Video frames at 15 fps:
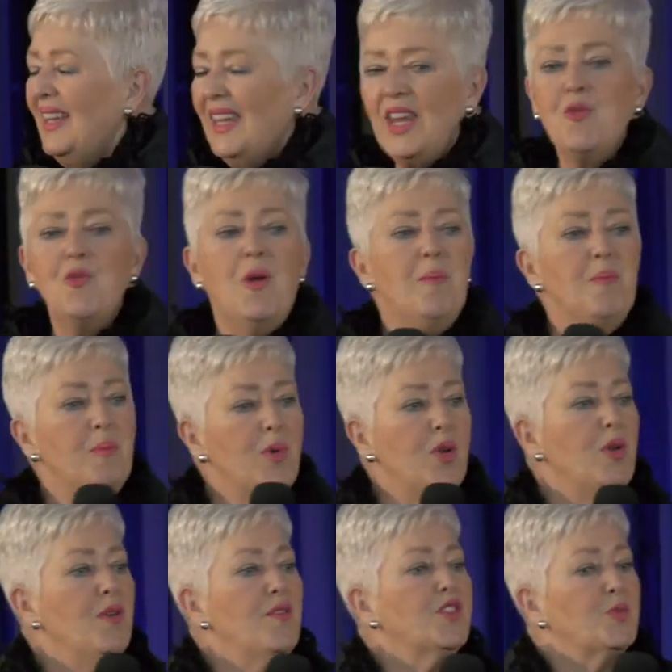He
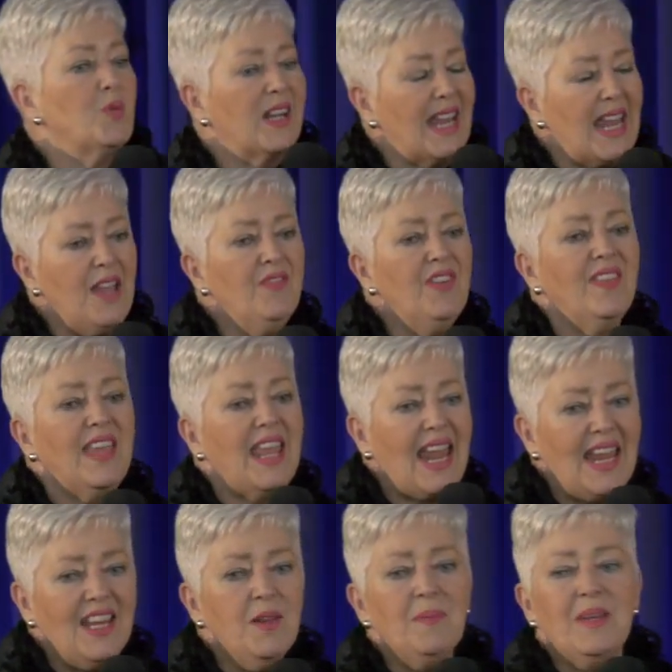removes whatever
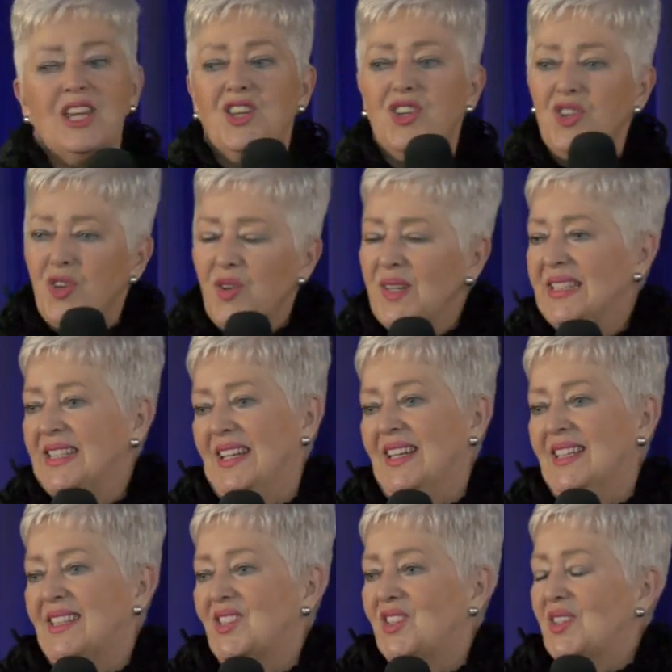the enemy
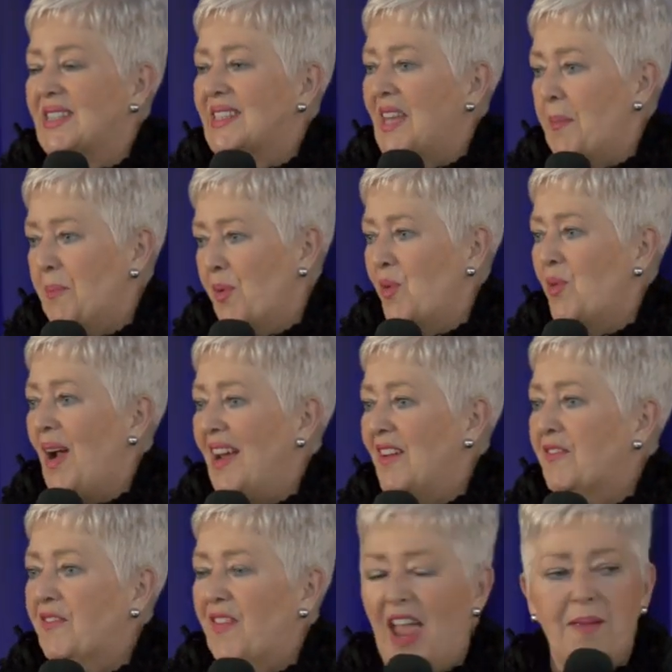uses to
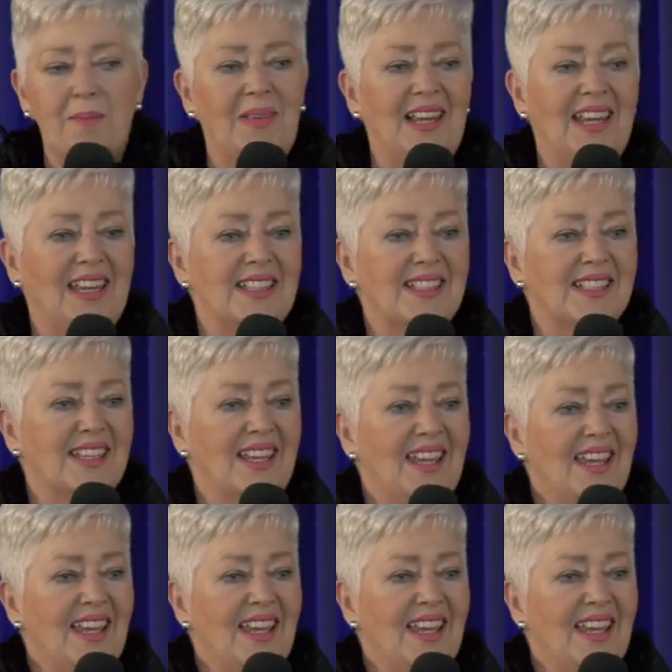separate families